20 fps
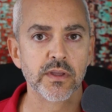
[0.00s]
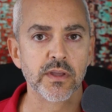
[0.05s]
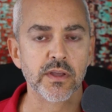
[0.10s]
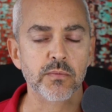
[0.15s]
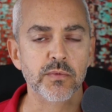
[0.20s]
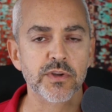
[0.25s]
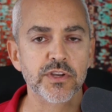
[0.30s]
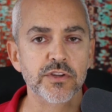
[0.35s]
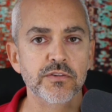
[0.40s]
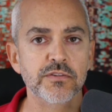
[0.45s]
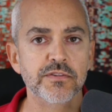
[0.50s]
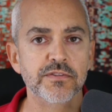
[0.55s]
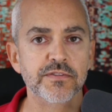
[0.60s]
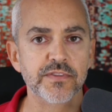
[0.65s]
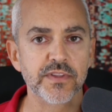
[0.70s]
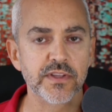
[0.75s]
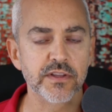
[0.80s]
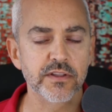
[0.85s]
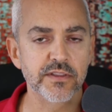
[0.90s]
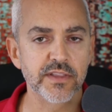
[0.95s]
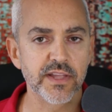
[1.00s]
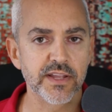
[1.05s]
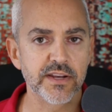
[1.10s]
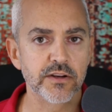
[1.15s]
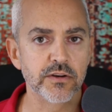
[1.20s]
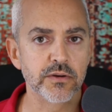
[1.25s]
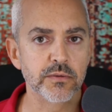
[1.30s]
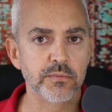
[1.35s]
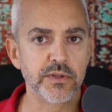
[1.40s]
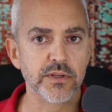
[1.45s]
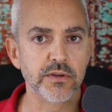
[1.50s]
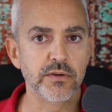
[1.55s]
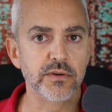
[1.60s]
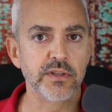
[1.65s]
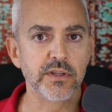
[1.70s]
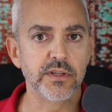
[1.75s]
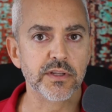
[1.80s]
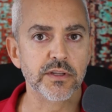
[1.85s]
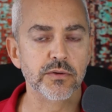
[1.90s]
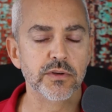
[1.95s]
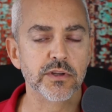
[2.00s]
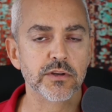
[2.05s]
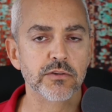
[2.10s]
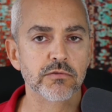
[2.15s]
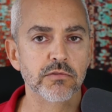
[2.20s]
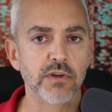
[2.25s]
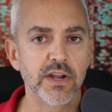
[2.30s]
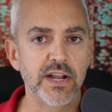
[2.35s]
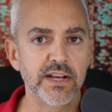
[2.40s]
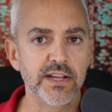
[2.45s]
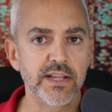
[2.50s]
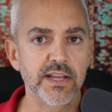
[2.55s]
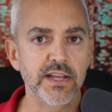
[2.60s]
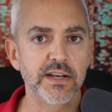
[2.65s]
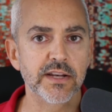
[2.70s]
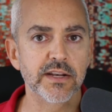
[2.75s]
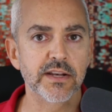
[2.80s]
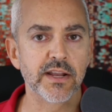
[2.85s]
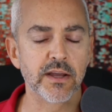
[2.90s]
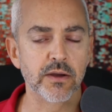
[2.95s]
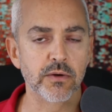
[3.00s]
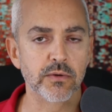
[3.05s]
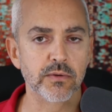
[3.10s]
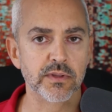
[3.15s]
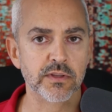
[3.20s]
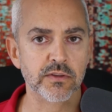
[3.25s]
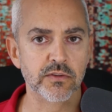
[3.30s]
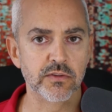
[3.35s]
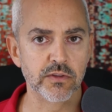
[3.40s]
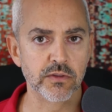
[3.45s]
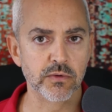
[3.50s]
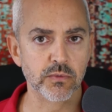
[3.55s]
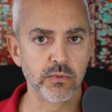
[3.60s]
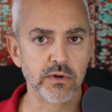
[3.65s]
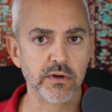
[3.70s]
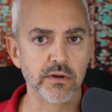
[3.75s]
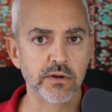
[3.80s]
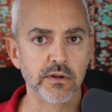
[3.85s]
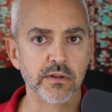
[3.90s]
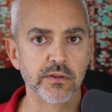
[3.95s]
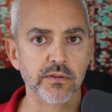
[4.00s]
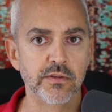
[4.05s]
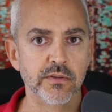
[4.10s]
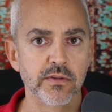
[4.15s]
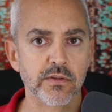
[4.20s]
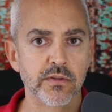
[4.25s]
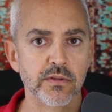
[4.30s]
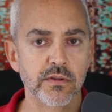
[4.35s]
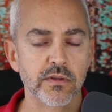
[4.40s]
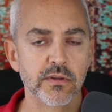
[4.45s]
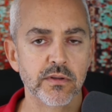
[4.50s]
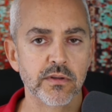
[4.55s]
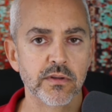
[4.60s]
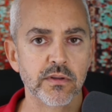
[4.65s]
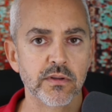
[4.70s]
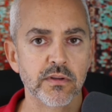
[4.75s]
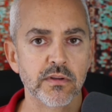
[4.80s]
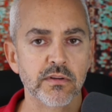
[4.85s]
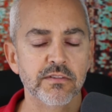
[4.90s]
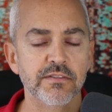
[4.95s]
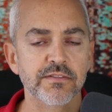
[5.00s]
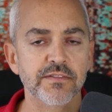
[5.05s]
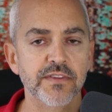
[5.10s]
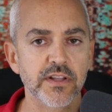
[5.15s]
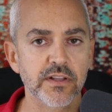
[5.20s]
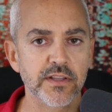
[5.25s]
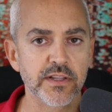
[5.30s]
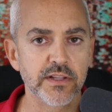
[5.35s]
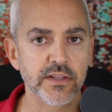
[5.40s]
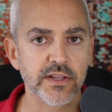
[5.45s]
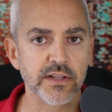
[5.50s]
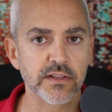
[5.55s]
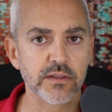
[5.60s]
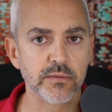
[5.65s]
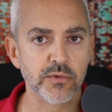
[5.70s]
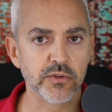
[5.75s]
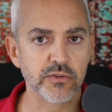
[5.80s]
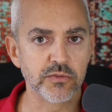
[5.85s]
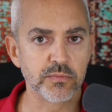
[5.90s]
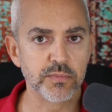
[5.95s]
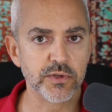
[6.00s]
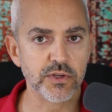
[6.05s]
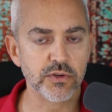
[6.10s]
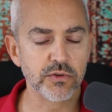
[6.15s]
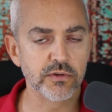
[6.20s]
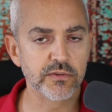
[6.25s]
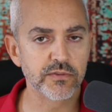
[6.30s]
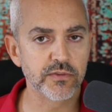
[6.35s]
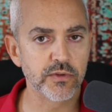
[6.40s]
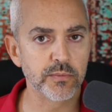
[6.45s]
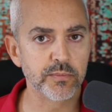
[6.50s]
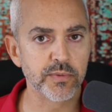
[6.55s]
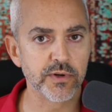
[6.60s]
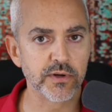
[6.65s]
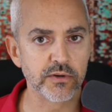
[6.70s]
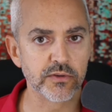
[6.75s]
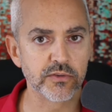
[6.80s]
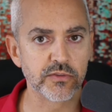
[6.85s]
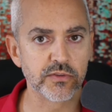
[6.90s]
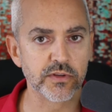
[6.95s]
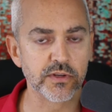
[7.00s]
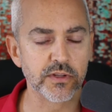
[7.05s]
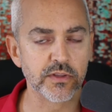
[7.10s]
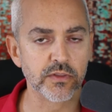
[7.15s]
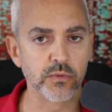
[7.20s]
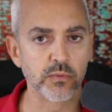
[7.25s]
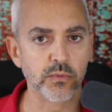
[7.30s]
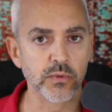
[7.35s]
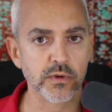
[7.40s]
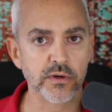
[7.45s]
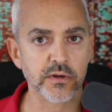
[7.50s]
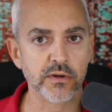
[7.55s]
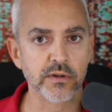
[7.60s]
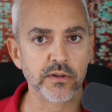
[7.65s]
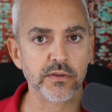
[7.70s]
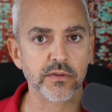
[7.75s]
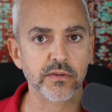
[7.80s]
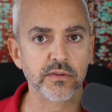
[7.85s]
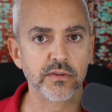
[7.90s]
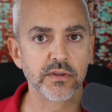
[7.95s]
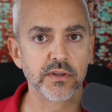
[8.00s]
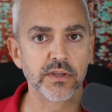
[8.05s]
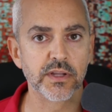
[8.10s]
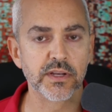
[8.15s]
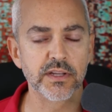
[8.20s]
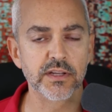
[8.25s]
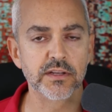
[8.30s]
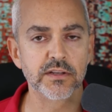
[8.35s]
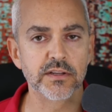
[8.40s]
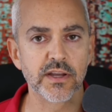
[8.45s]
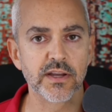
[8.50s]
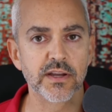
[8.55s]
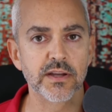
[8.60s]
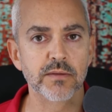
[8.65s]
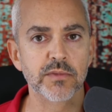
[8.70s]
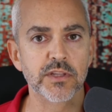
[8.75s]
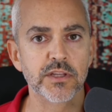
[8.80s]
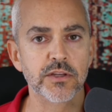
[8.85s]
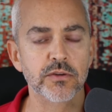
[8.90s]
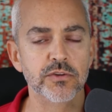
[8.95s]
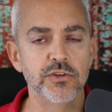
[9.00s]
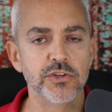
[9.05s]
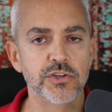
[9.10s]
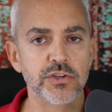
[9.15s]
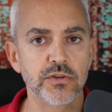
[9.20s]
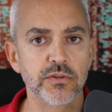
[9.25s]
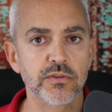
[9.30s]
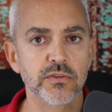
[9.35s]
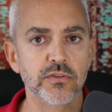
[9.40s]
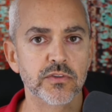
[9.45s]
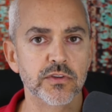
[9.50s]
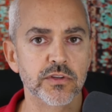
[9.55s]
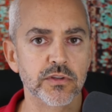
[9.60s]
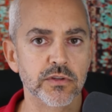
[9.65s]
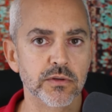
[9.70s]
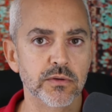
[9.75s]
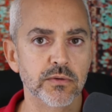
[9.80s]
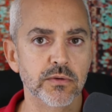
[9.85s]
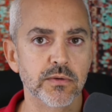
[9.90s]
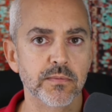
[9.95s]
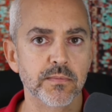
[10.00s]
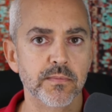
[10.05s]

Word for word: And when you feel that inner beauty, you can radiate it out into the world, feeling like the most beautiful person in the world any time that you choose to.